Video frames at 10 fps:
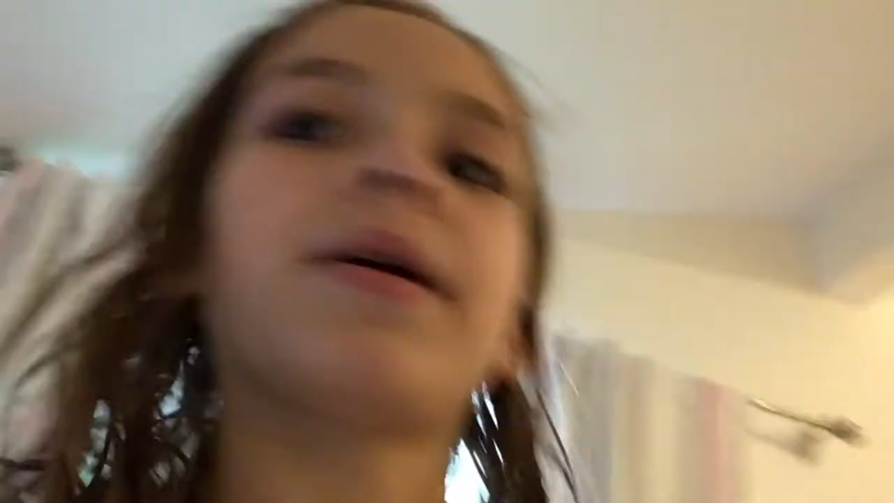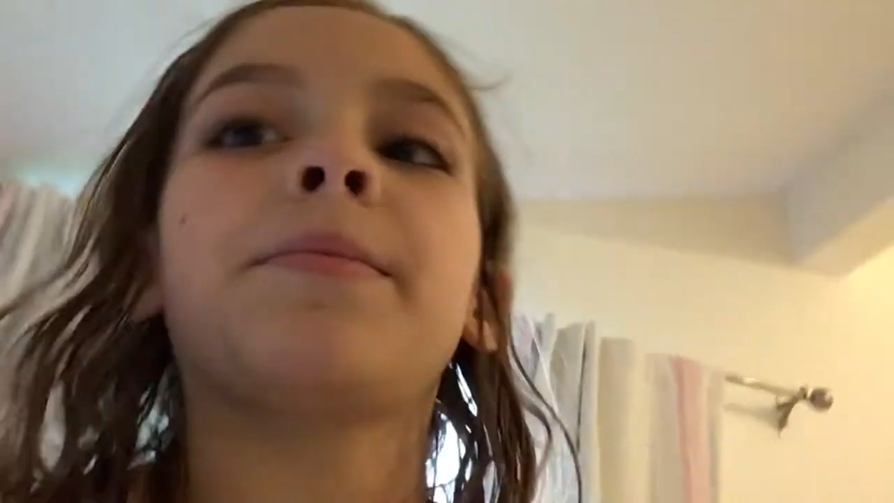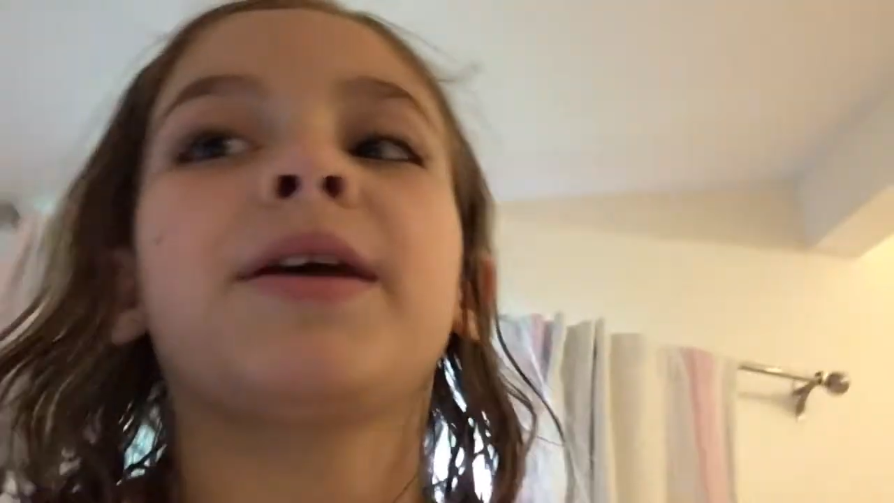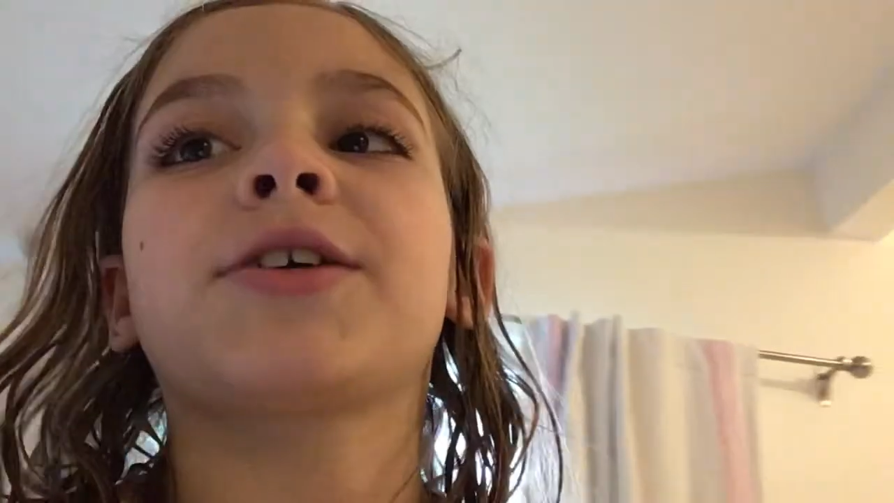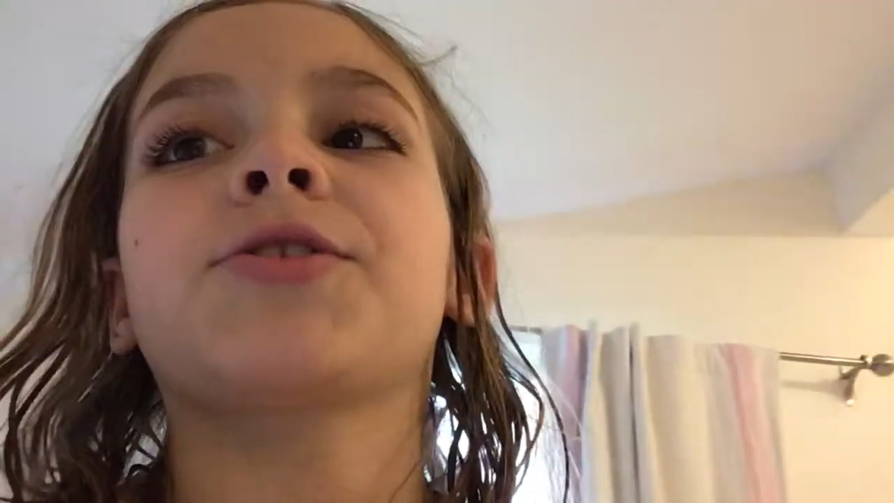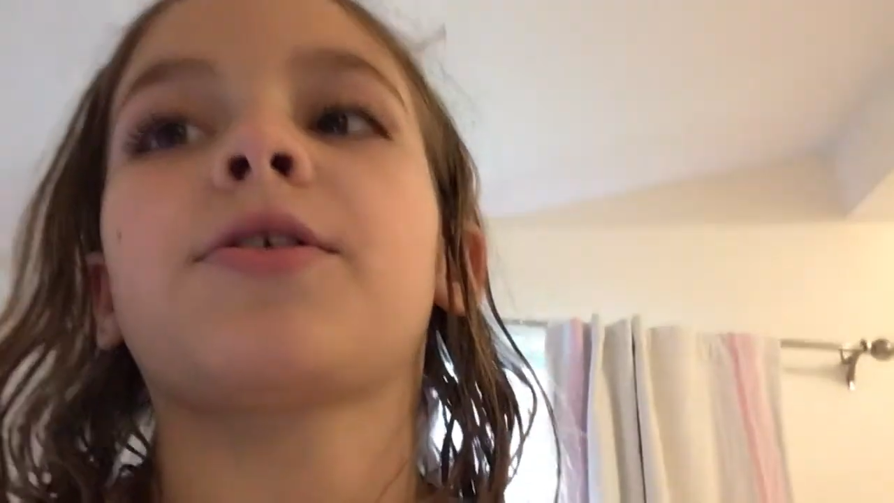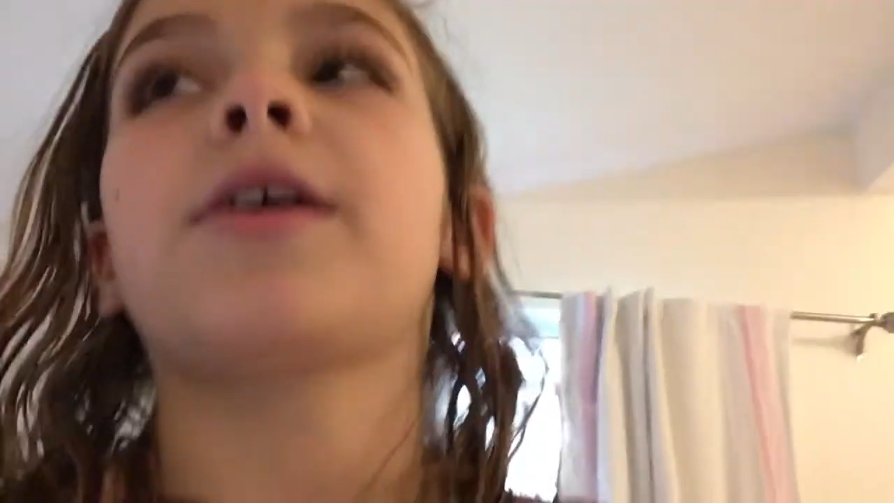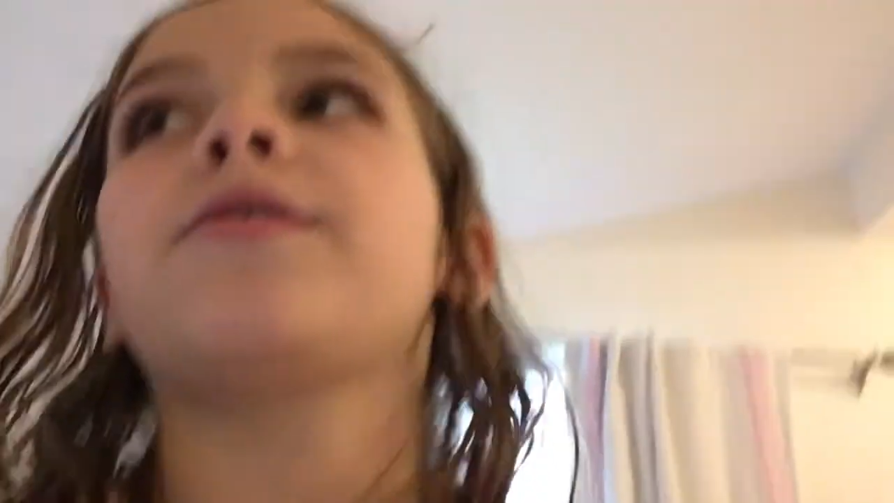picture I